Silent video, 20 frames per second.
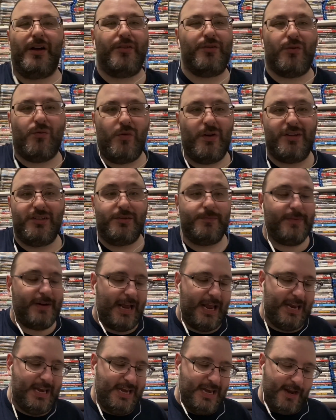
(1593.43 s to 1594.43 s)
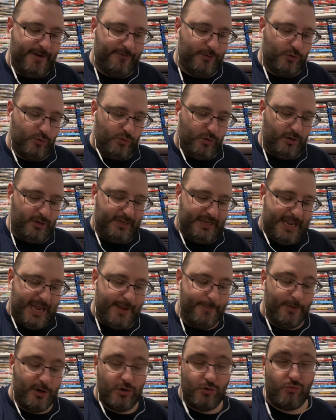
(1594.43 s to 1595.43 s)
ones, but I never
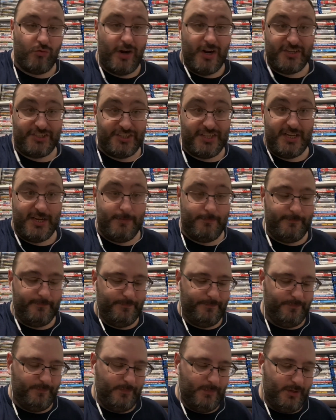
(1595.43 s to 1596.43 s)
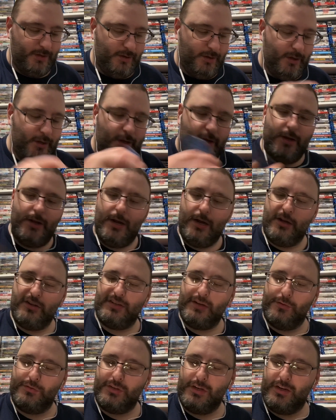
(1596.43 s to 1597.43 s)
came across them because
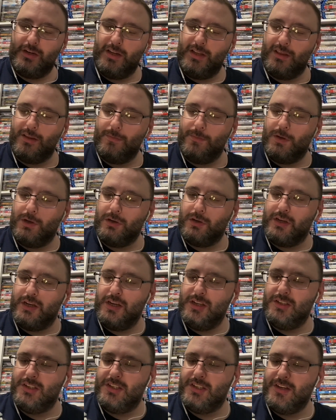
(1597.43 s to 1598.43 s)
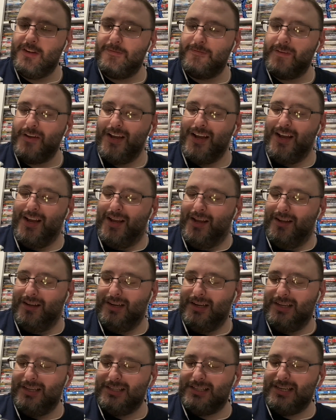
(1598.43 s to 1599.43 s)
I was going to get them all kid stuff.
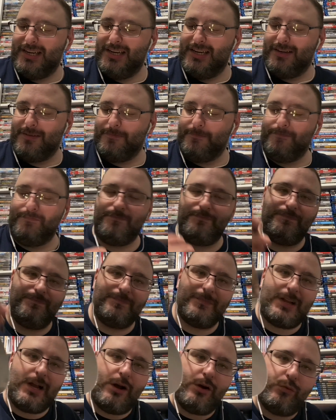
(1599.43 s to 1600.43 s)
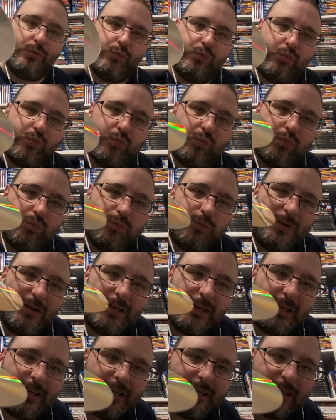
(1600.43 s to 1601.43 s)
And it's like a
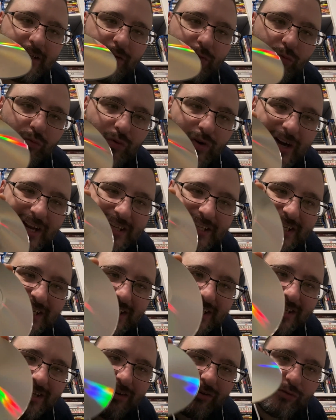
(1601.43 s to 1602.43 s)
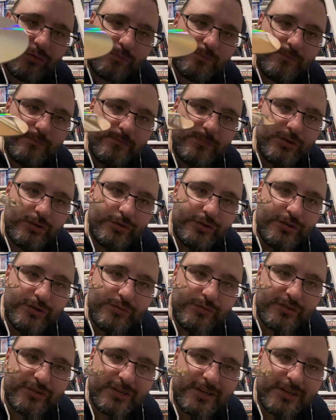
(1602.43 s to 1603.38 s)
resin or mildew, or